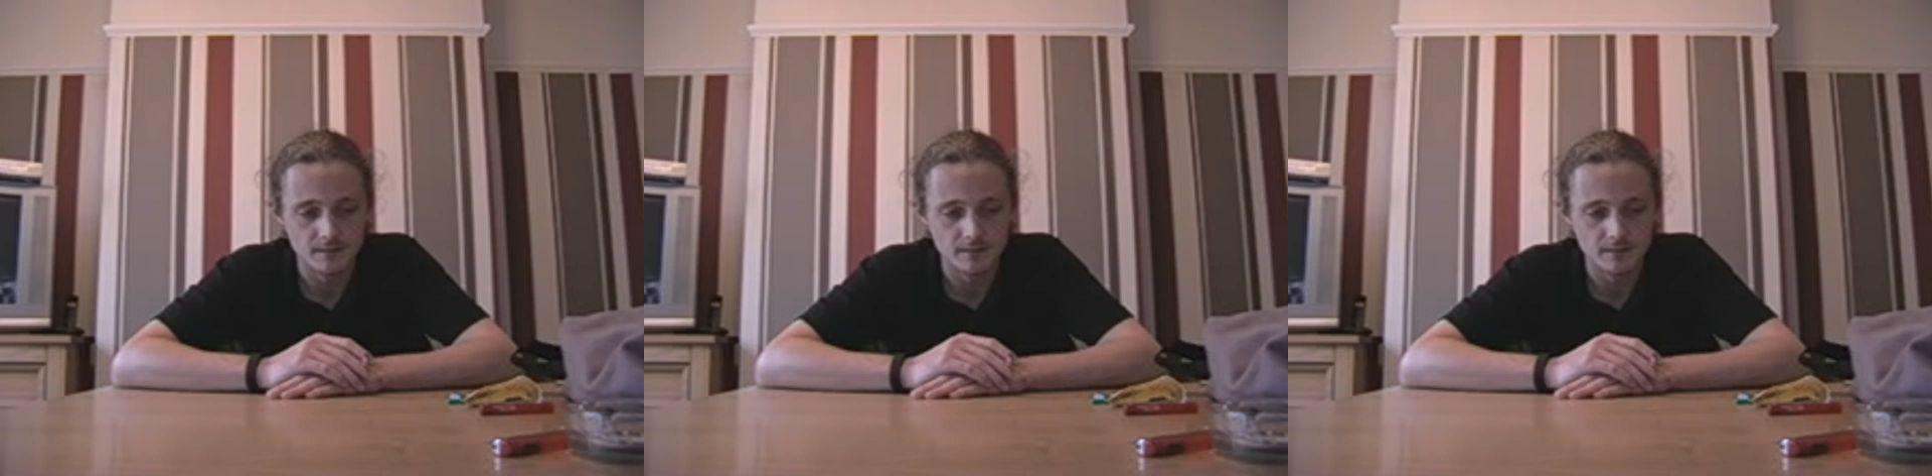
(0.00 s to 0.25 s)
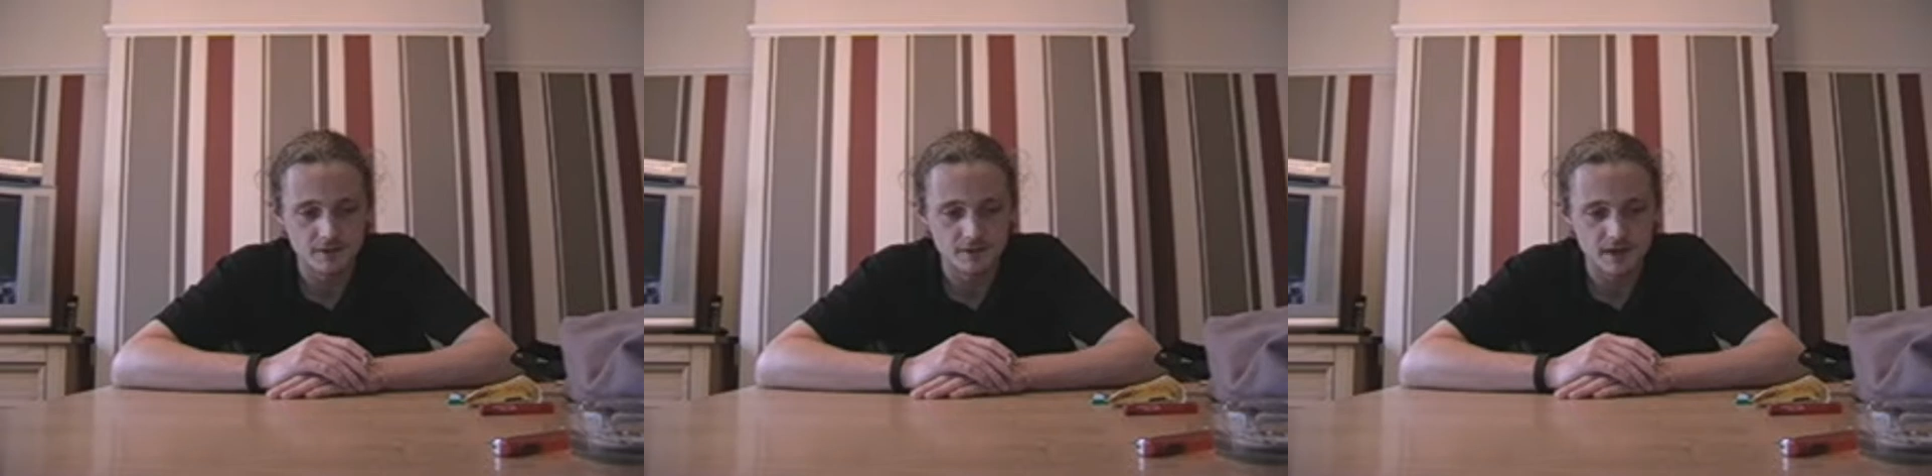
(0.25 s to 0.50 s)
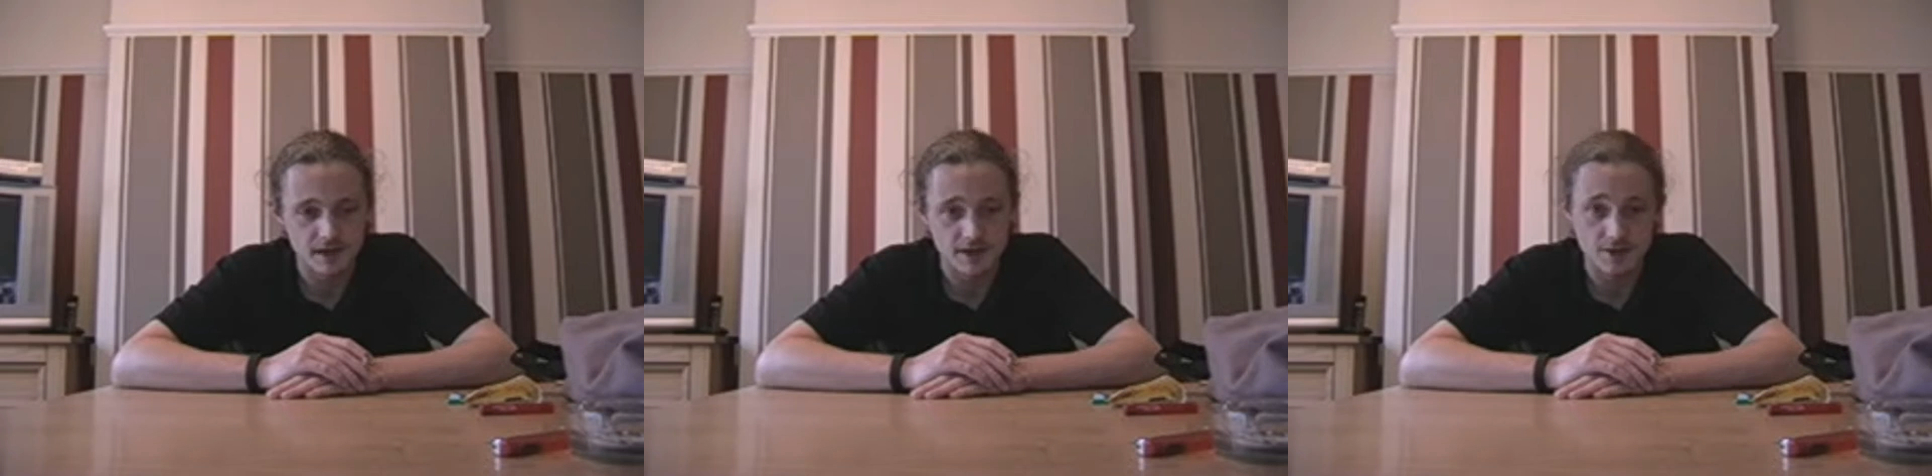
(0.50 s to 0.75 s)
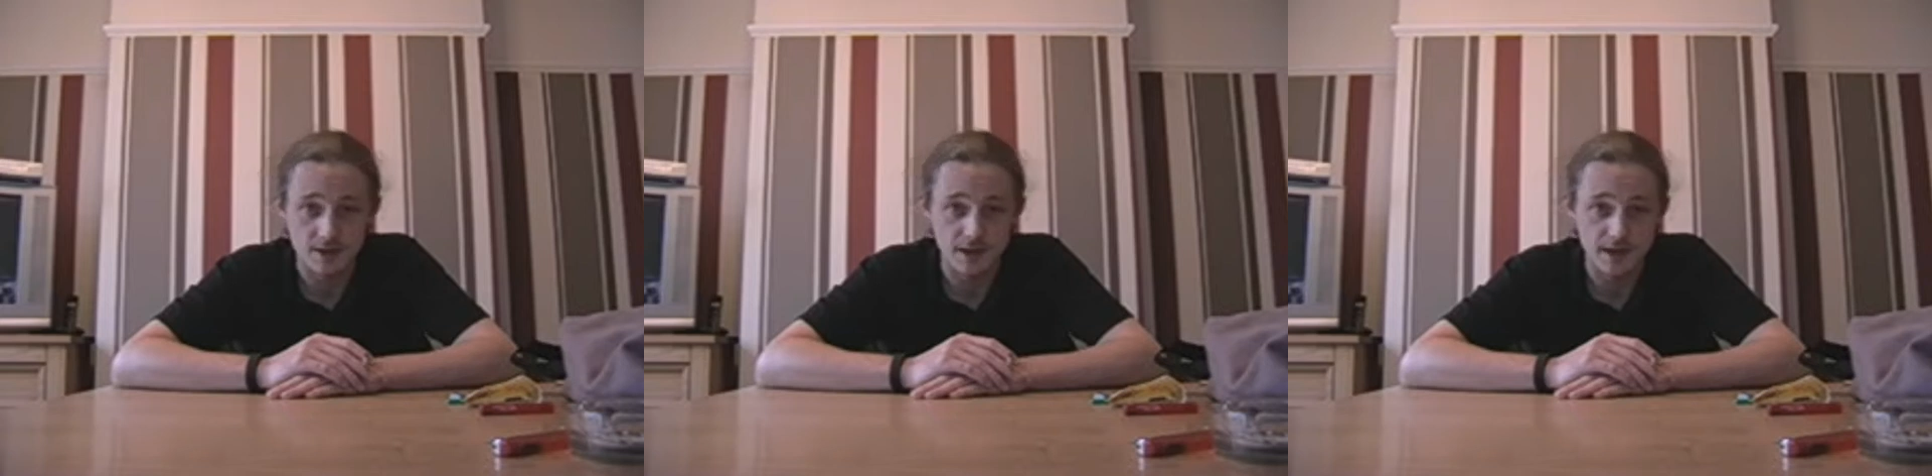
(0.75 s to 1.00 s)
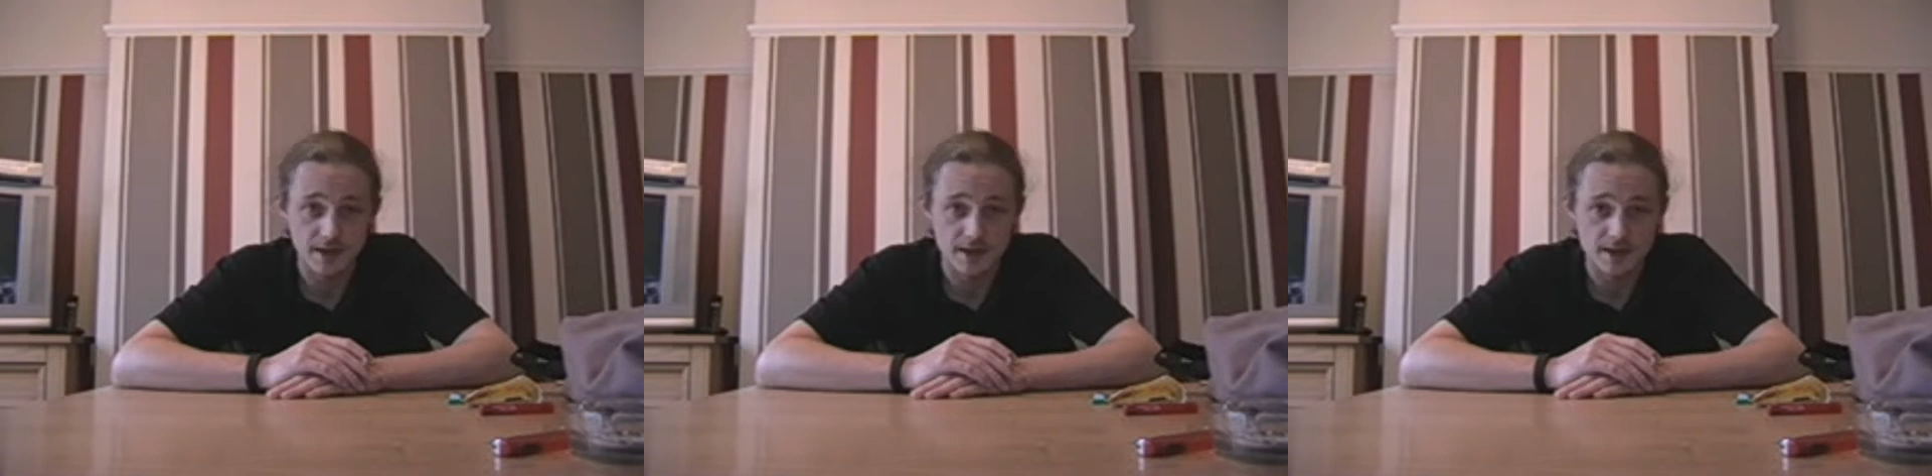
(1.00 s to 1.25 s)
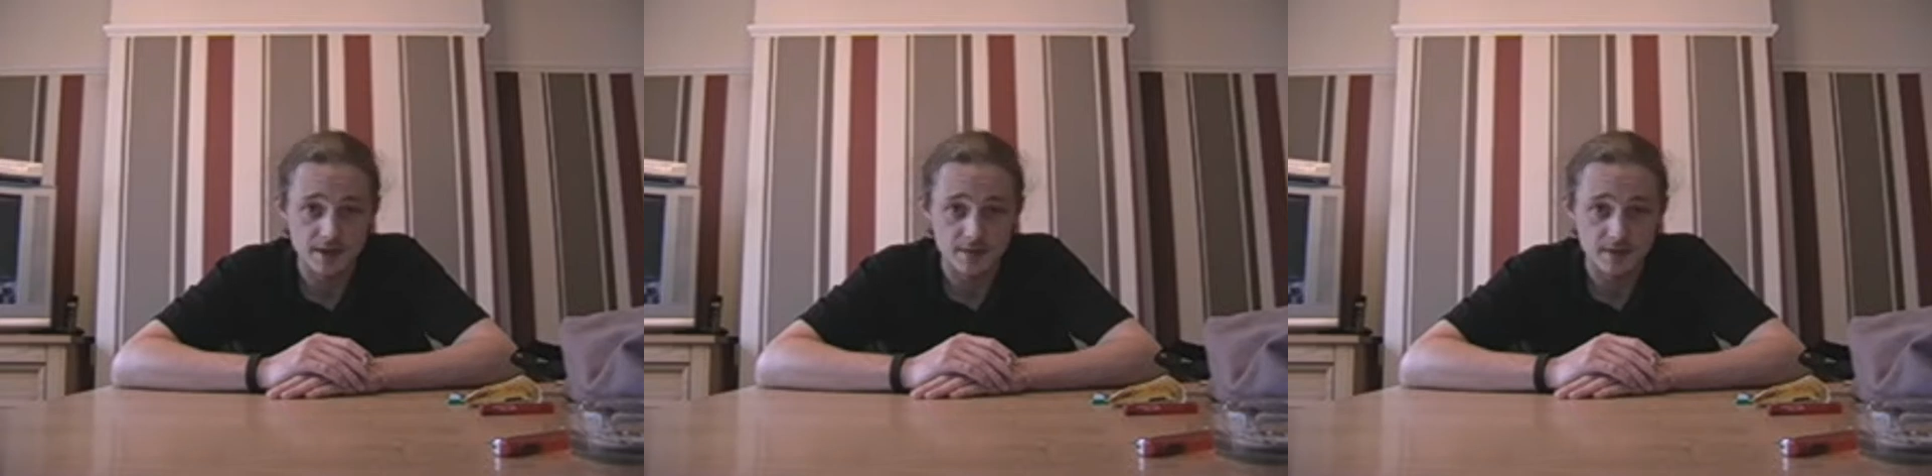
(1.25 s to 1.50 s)
She said I had 28
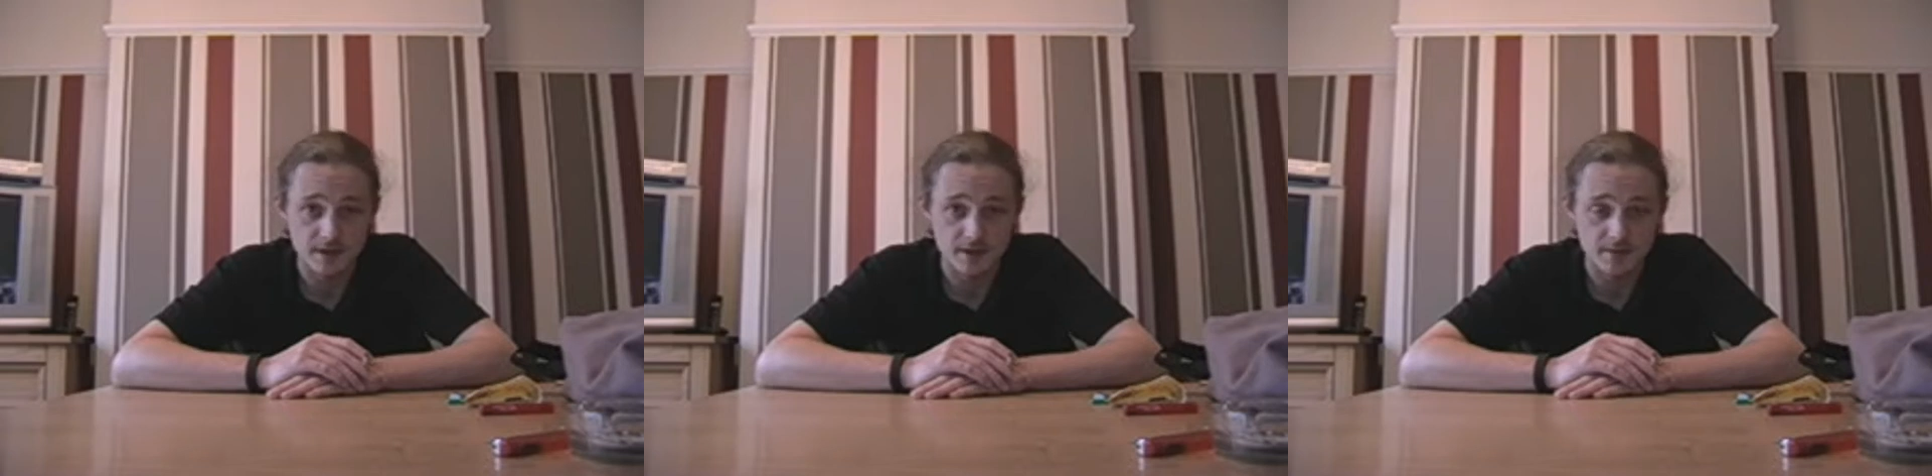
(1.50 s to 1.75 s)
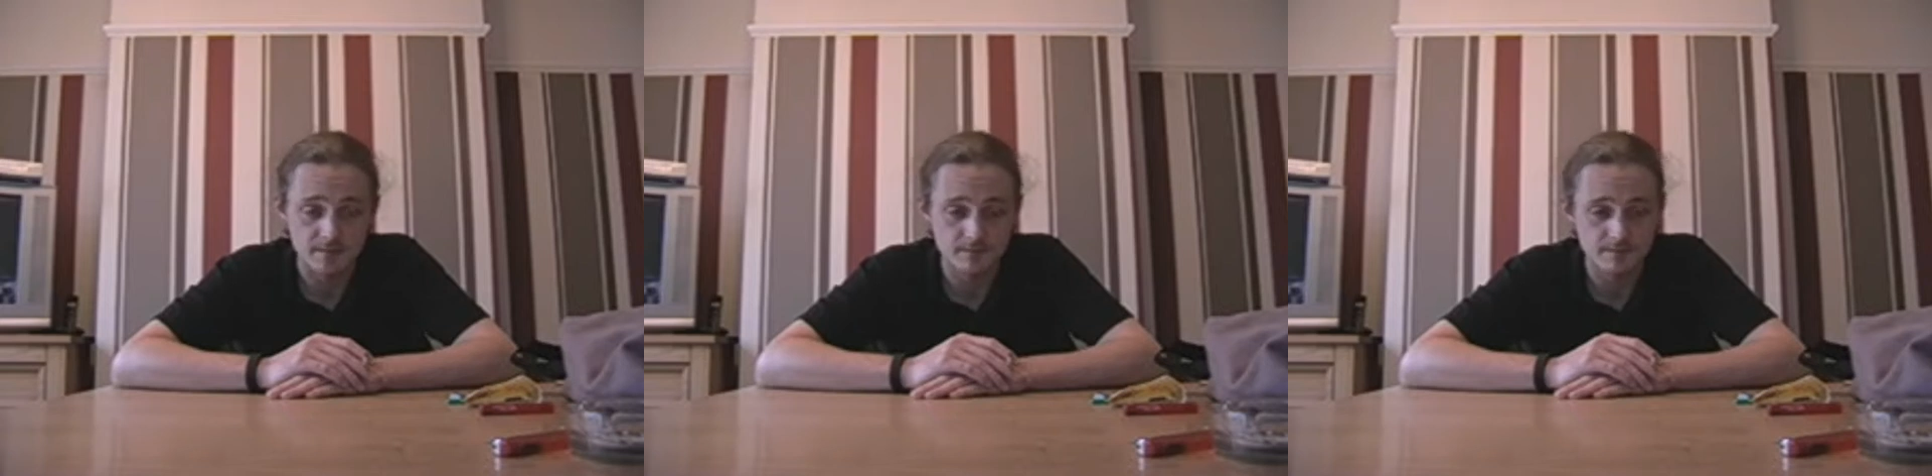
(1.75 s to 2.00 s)
days to pay,